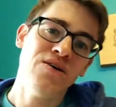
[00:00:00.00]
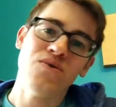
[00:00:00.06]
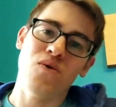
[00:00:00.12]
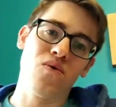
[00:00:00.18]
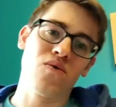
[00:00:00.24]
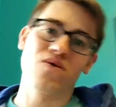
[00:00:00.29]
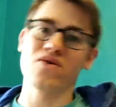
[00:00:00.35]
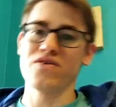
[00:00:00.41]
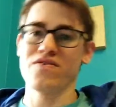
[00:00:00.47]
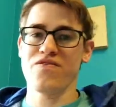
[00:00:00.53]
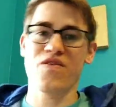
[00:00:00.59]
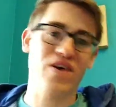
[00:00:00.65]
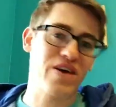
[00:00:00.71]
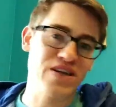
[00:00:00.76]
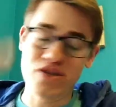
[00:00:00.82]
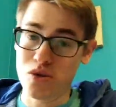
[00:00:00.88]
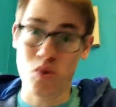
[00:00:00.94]
or
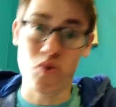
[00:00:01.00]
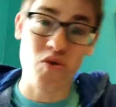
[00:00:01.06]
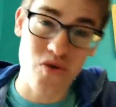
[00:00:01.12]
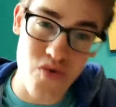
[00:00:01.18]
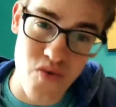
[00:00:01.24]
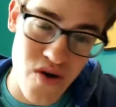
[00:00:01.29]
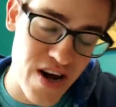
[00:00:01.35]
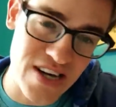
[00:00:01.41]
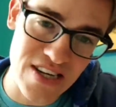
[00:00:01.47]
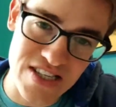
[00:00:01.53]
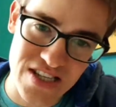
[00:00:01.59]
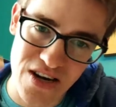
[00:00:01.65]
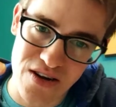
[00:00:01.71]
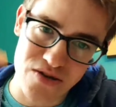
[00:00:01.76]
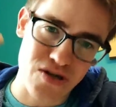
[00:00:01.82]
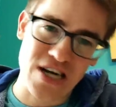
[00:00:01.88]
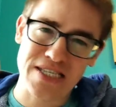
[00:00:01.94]
freaking Lord of the Rings
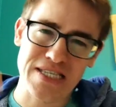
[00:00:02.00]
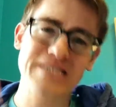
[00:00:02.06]
soundtracks.